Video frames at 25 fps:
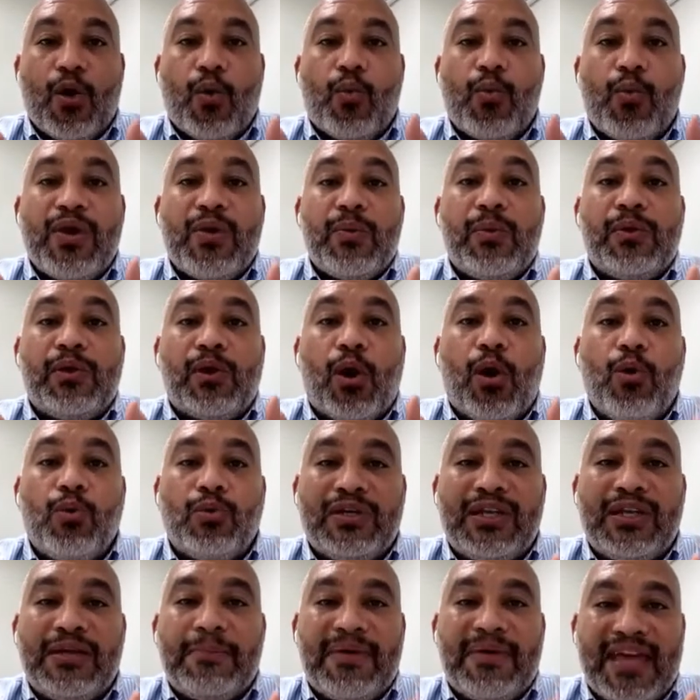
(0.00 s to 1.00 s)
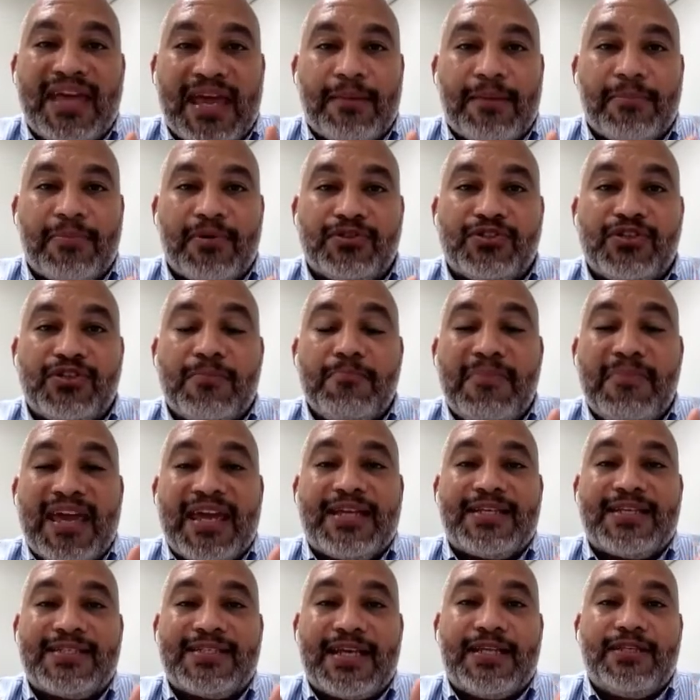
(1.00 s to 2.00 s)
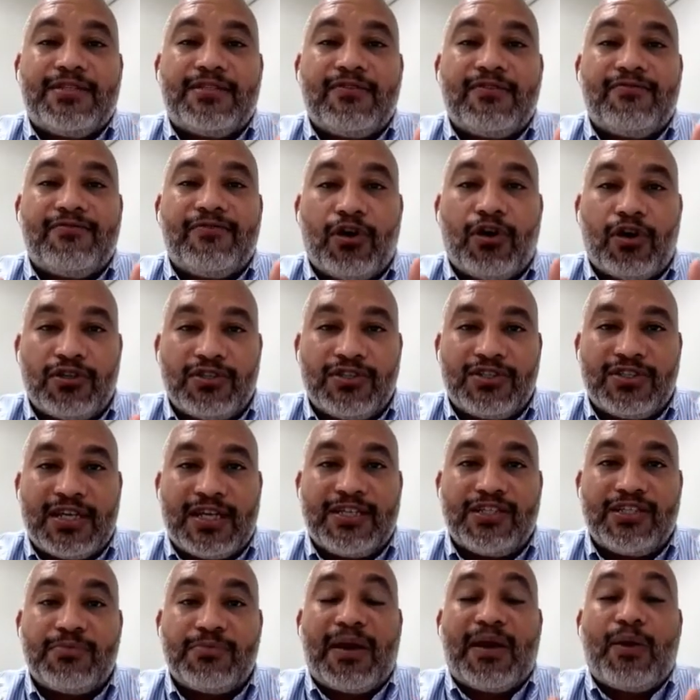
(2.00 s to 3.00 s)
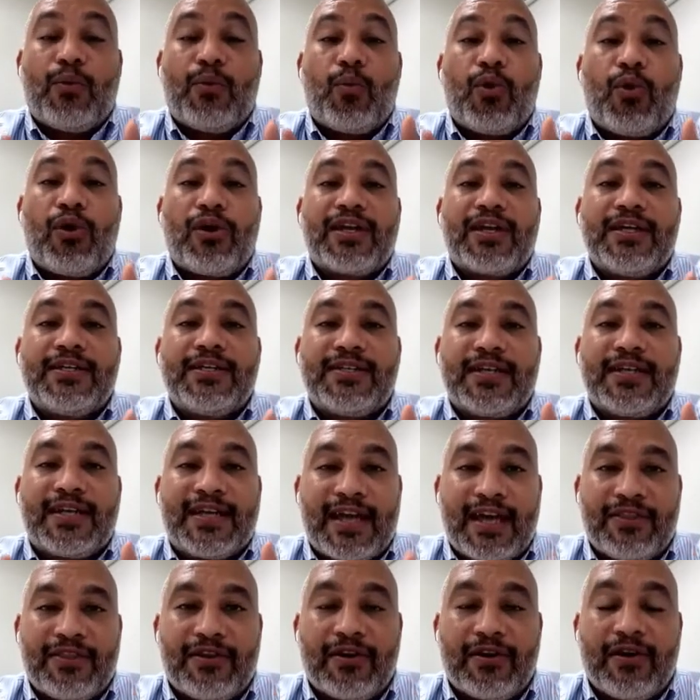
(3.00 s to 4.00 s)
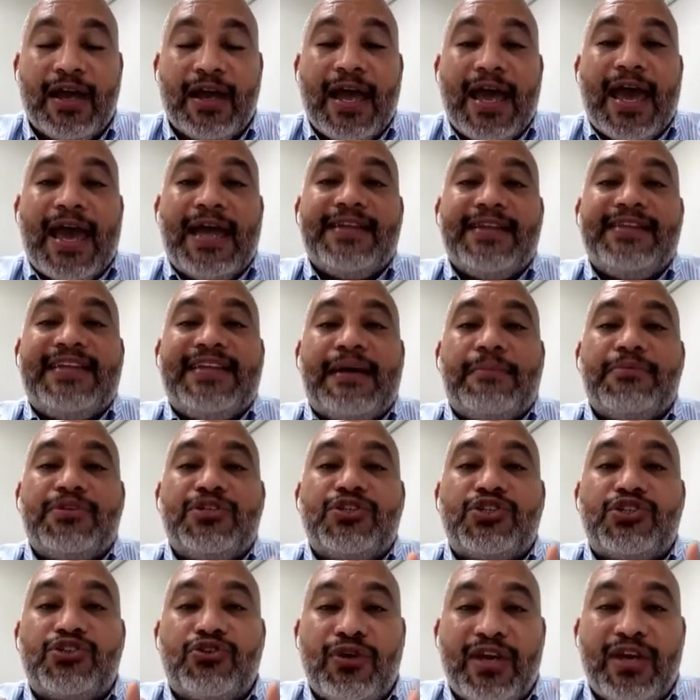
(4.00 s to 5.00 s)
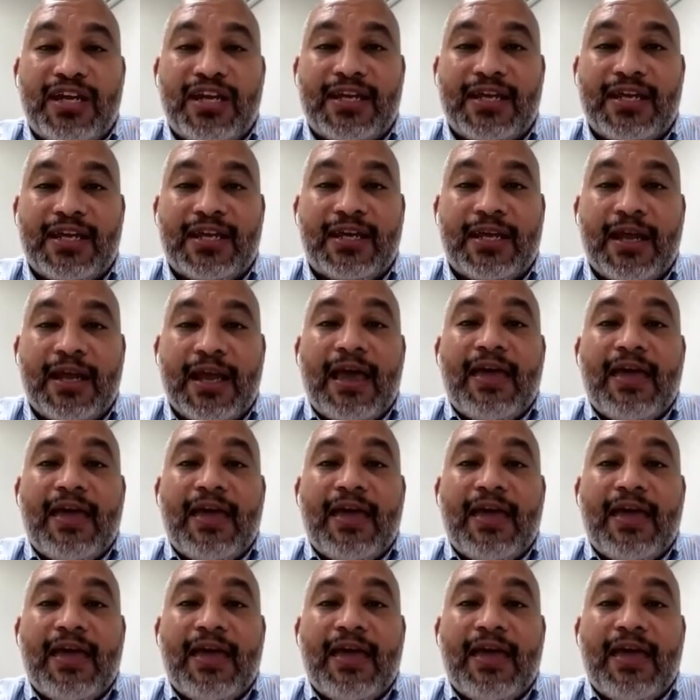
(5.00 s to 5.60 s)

We will only be able to make sense of nonsense by working together and demonstrating